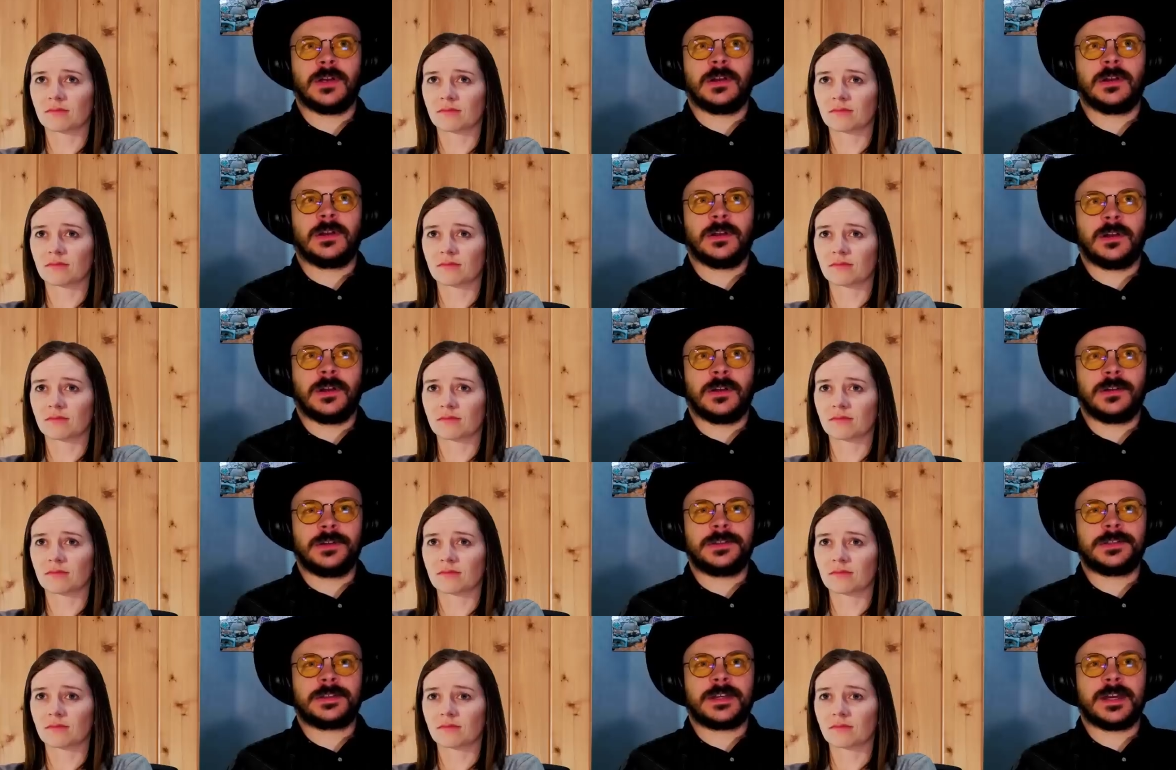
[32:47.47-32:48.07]
Speaker 1: All
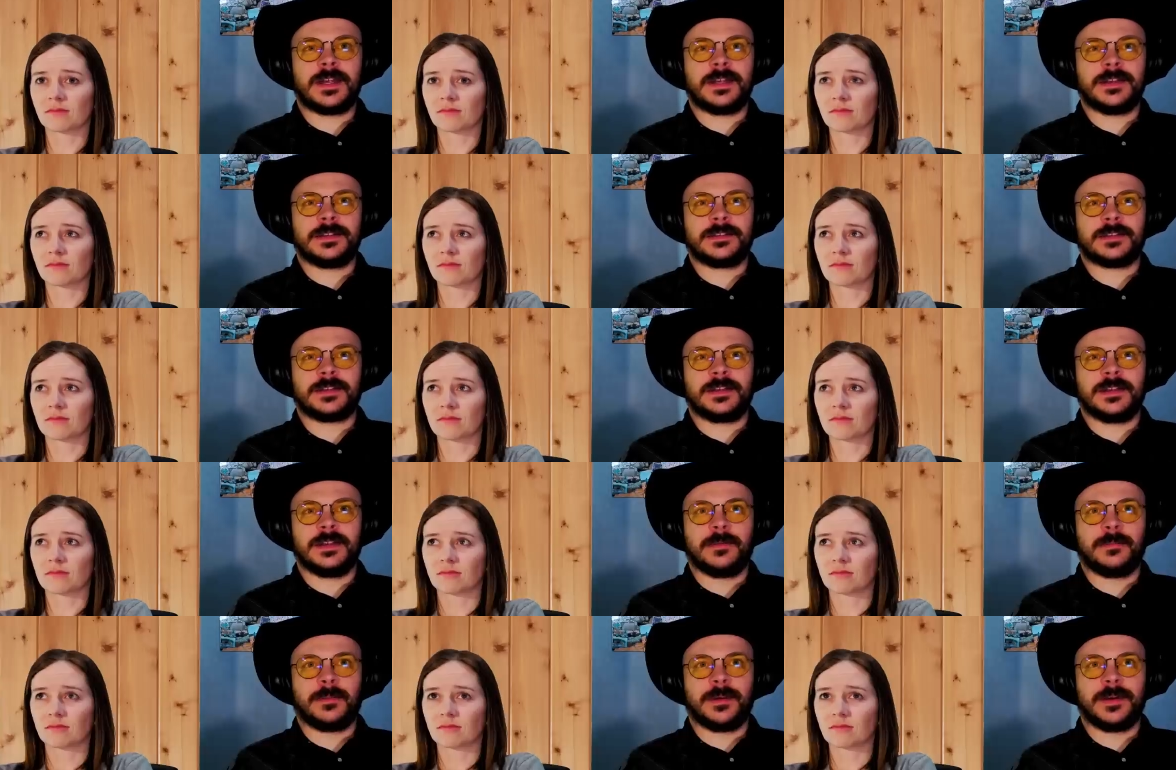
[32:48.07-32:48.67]
he's got is
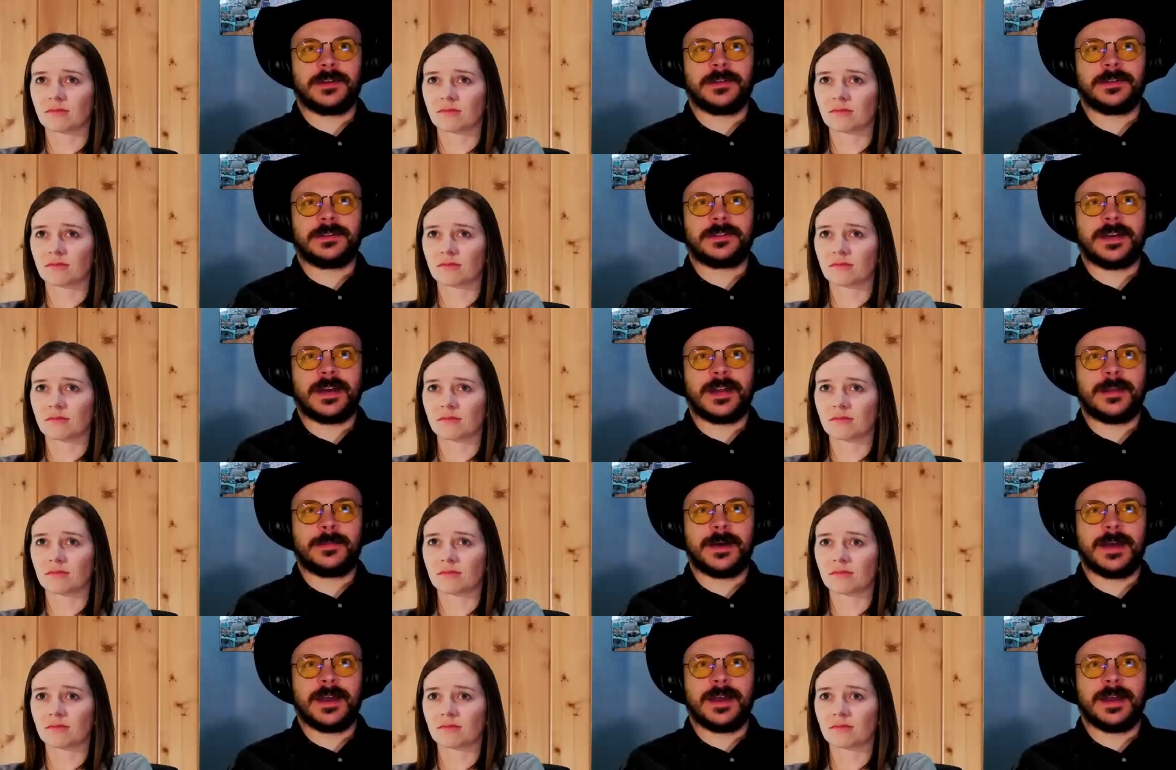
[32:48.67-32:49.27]
a bundle of
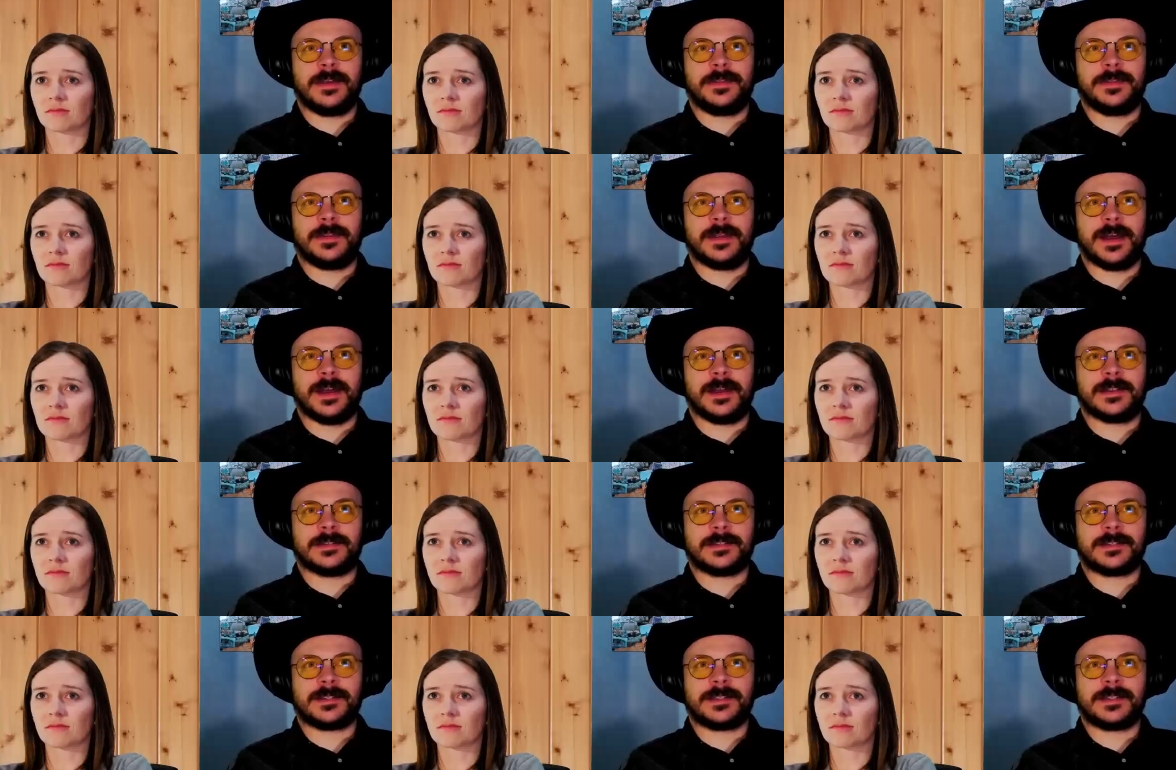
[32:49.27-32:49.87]
dynamite and
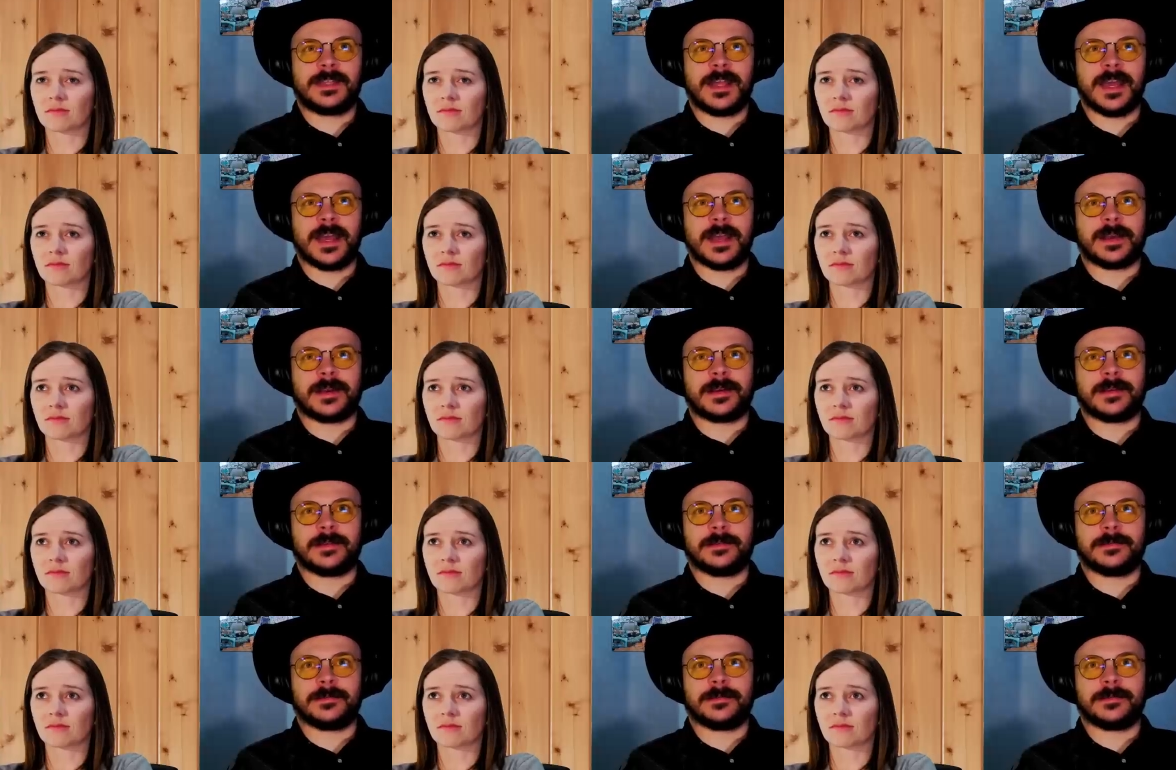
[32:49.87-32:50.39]
that stake.